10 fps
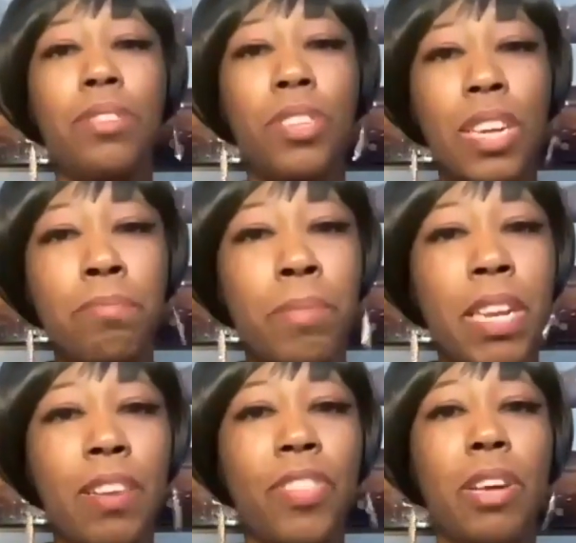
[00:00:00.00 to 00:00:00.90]
look at
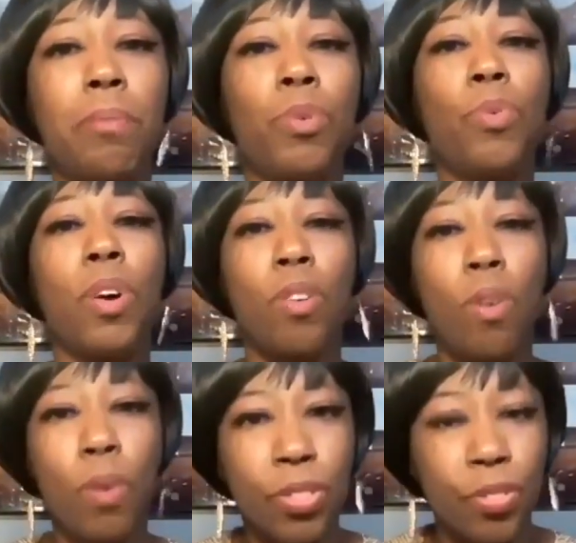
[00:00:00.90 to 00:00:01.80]
many of them who are
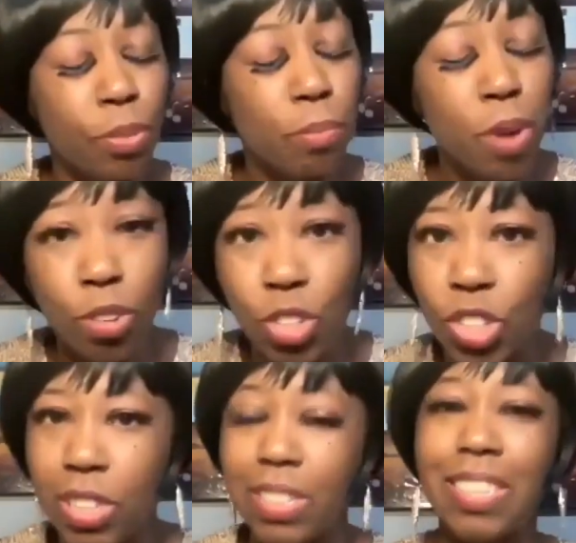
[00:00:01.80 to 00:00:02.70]
going through the
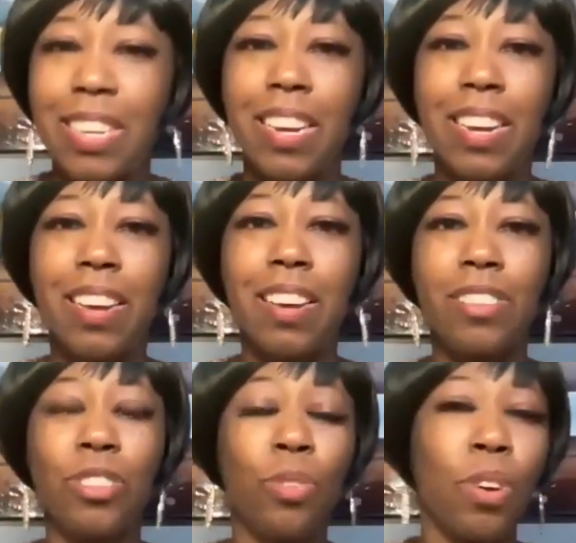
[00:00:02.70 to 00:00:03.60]
motions,
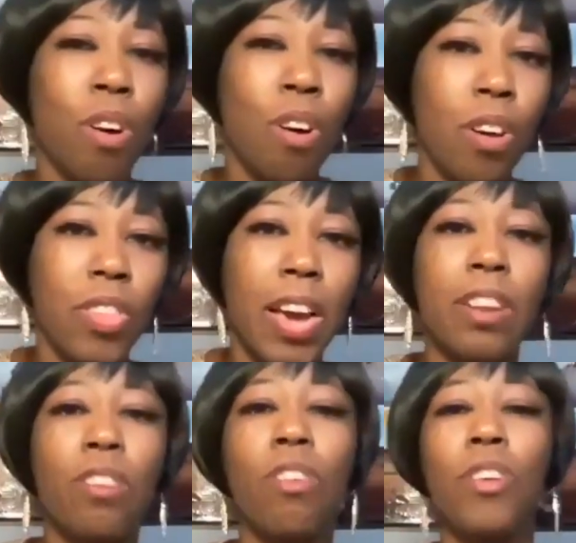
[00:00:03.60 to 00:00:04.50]
doing all that
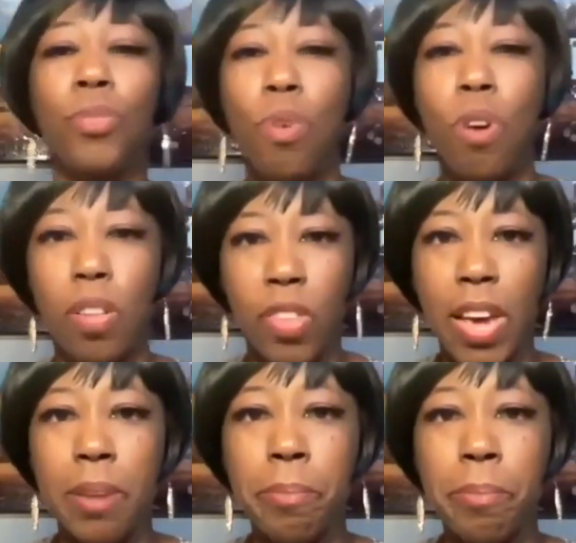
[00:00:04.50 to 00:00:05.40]
and going through all
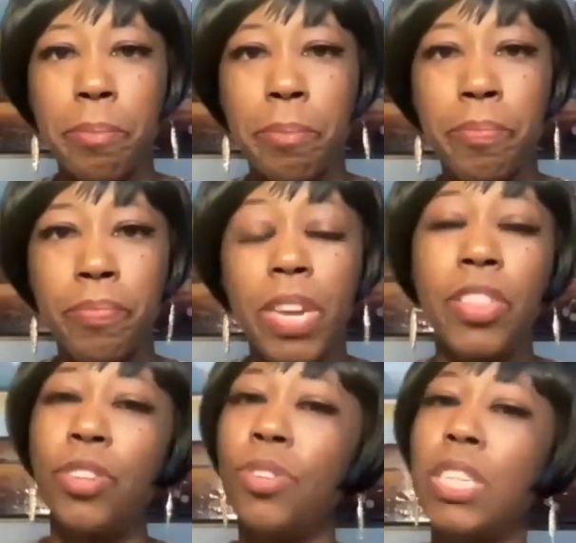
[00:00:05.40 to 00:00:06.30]
that. And then you
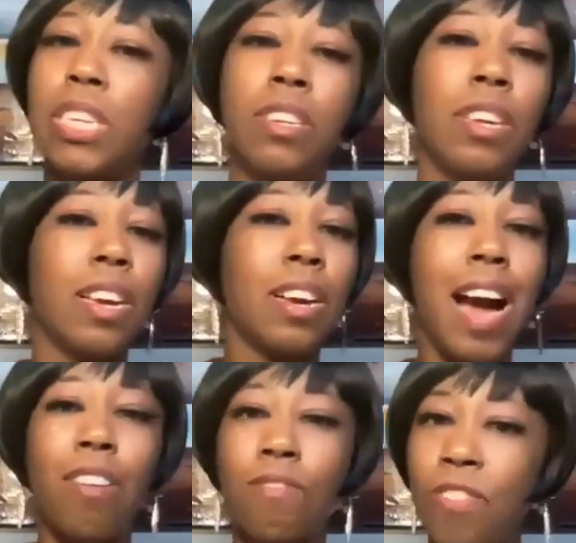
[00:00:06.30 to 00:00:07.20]
see how
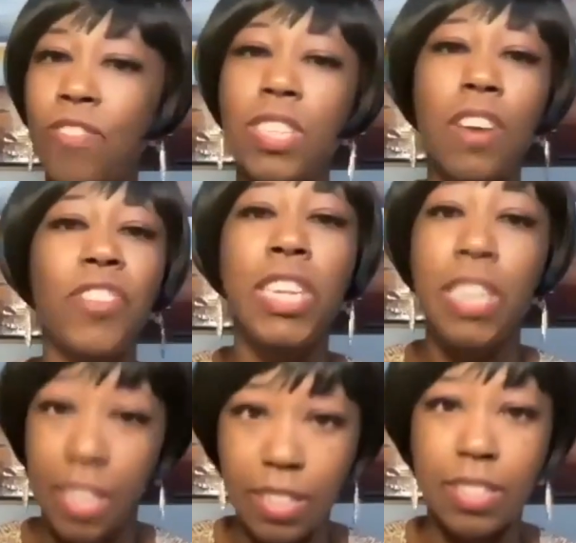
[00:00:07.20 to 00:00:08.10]
rough and tough it
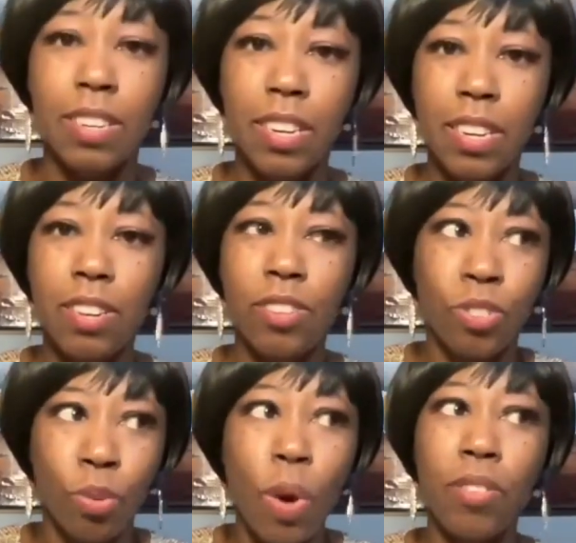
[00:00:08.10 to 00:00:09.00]
is
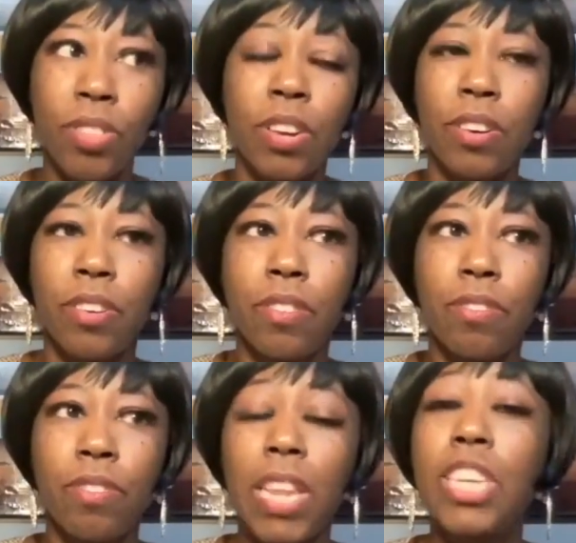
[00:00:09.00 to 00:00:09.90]
throughout their
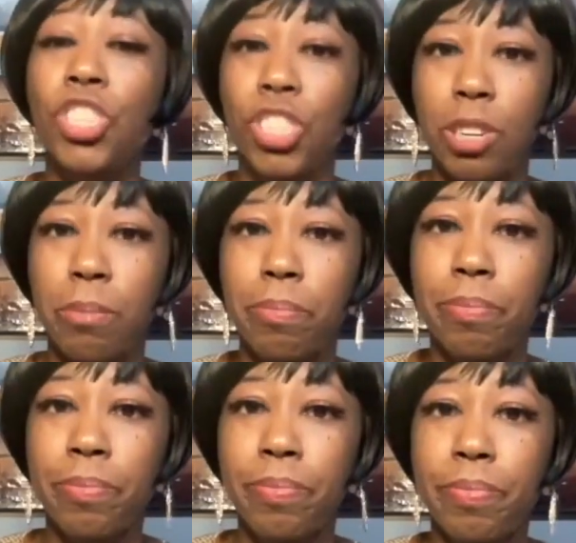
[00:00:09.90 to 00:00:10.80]
relationship.
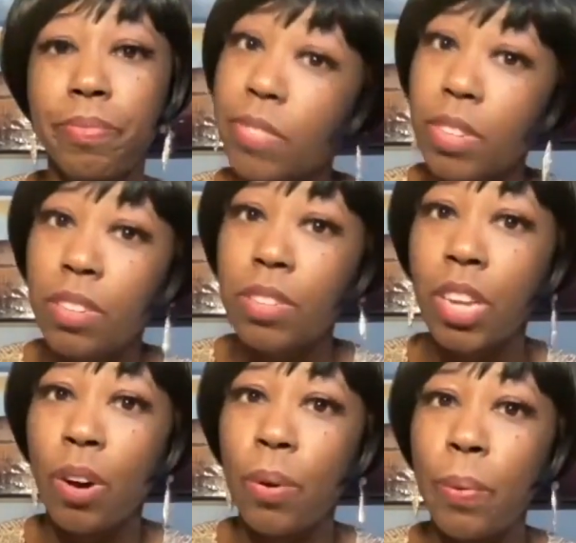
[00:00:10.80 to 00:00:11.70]

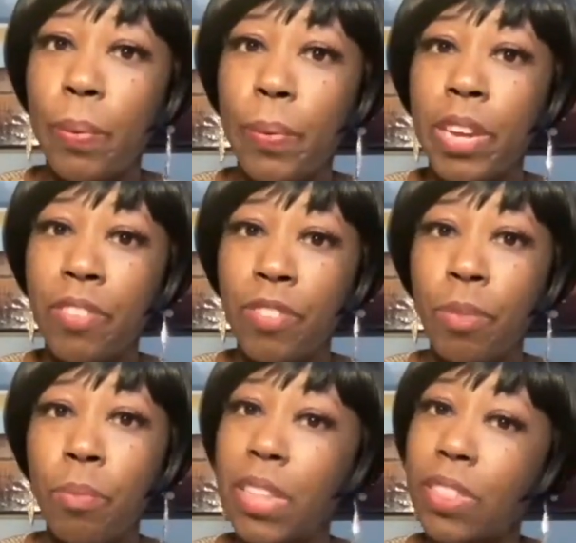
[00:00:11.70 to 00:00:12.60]
So
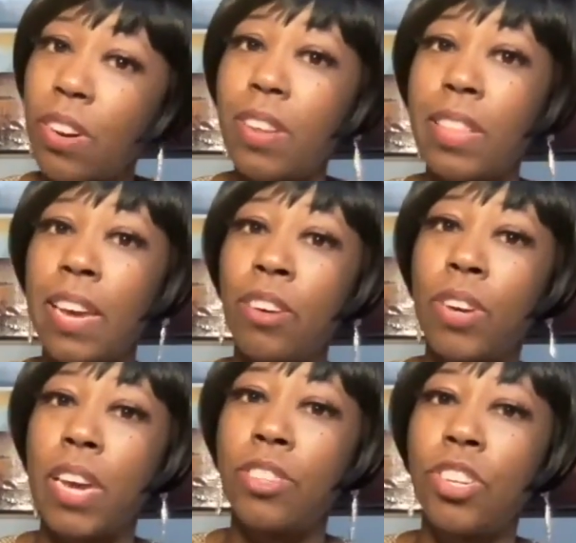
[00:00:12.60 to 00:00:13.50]
even when they thought that,
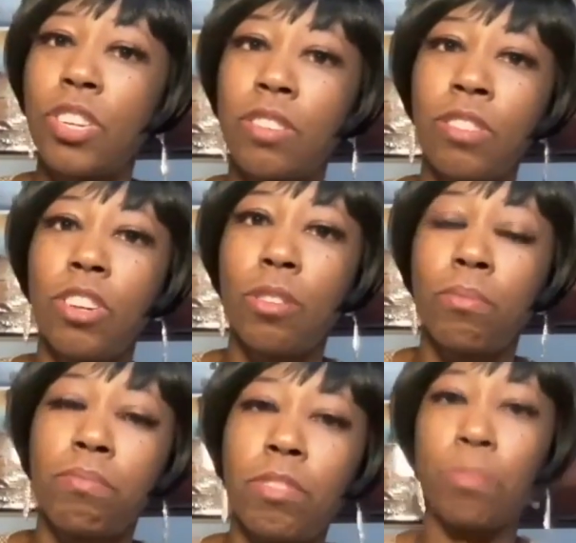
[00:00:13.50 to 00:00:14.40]
okay, it took,
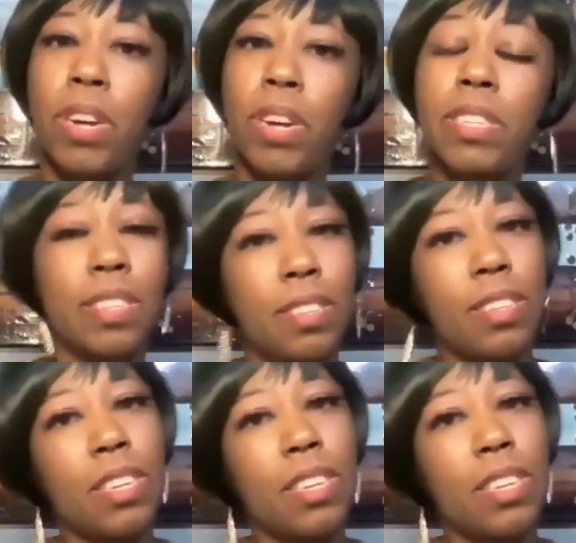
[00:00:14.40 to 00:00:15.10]
the breasts and the